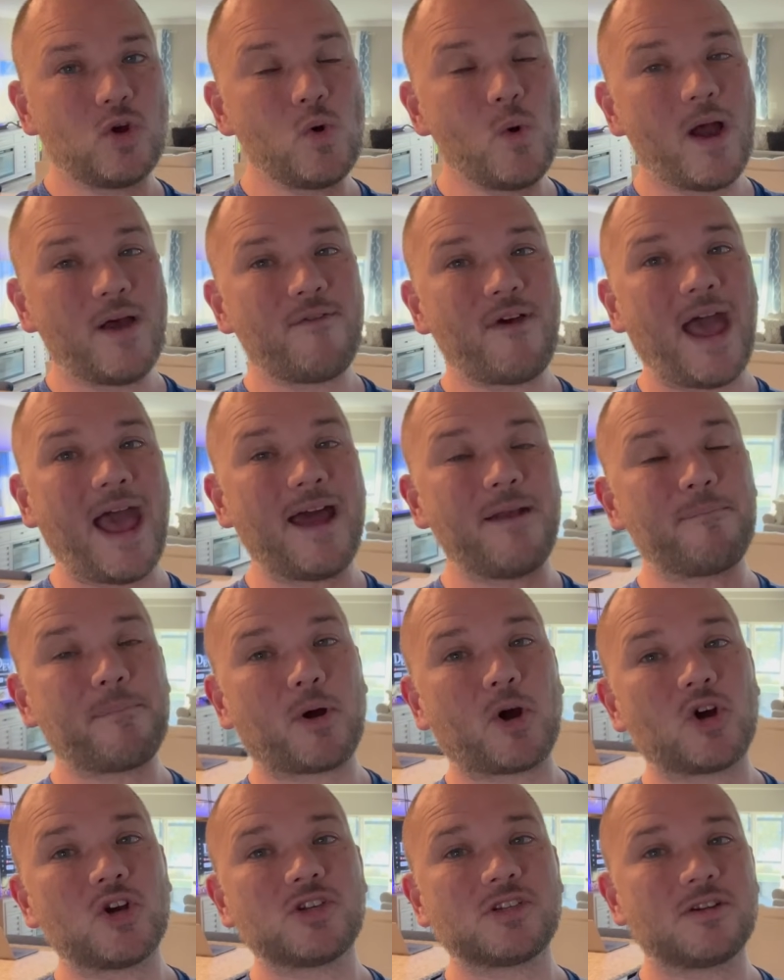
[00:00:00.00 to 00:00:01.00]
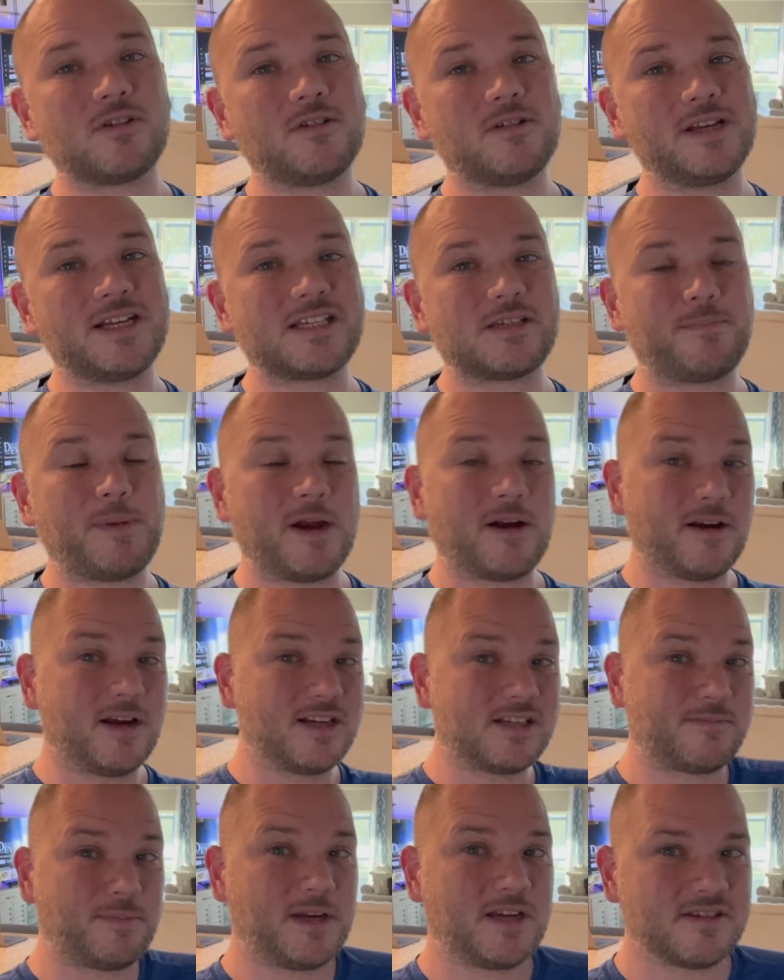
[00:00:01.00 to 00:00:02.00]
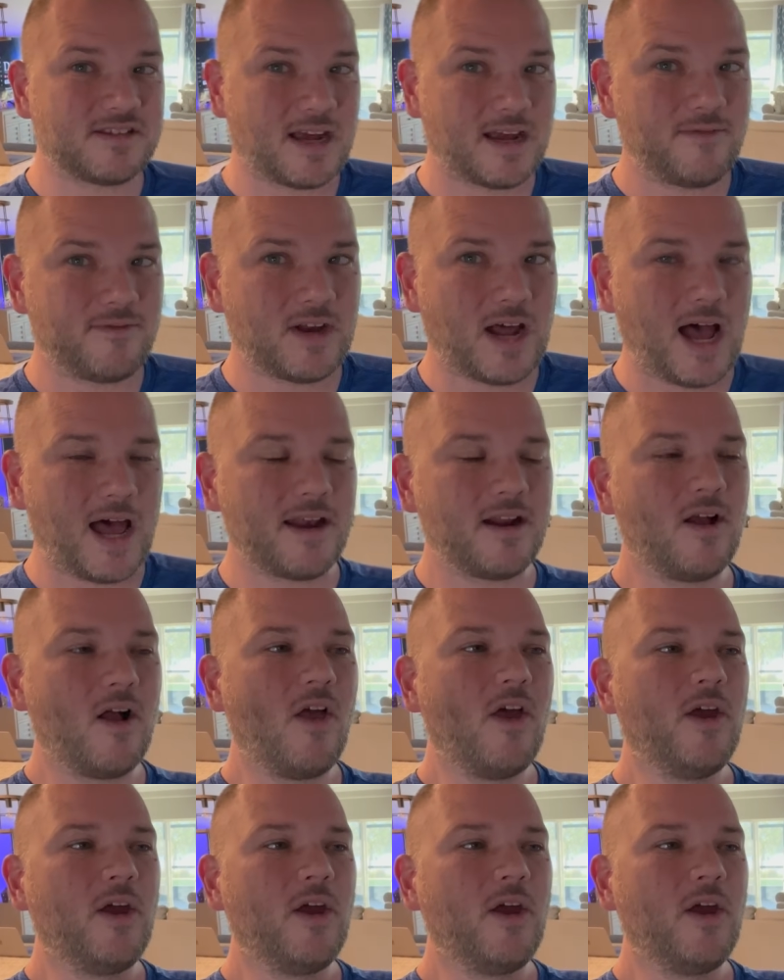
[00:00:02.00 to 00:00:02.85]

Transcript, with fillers: who have had personal experience, because I have not,